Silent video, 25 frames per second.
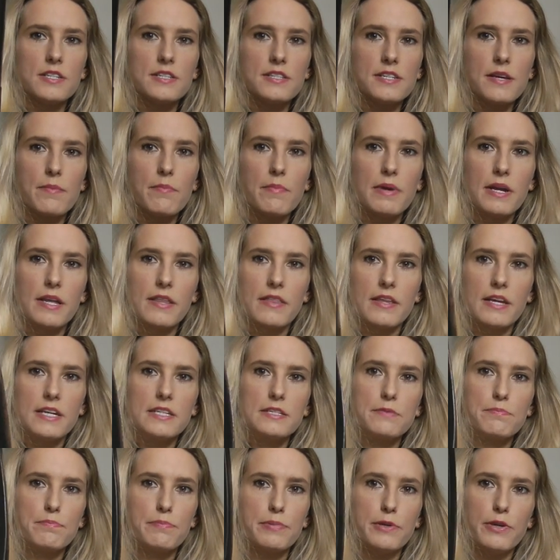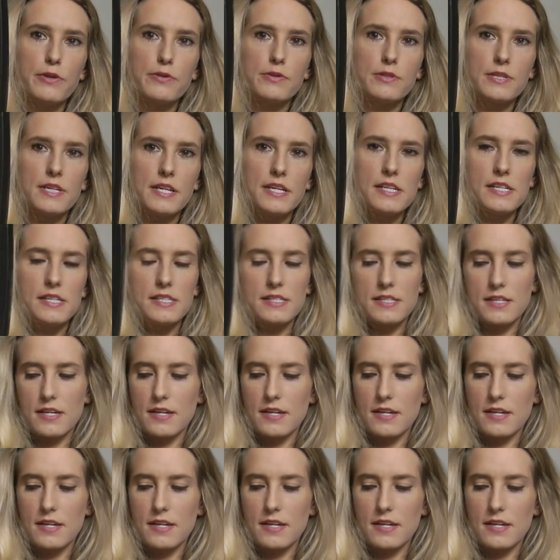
sent me these beauties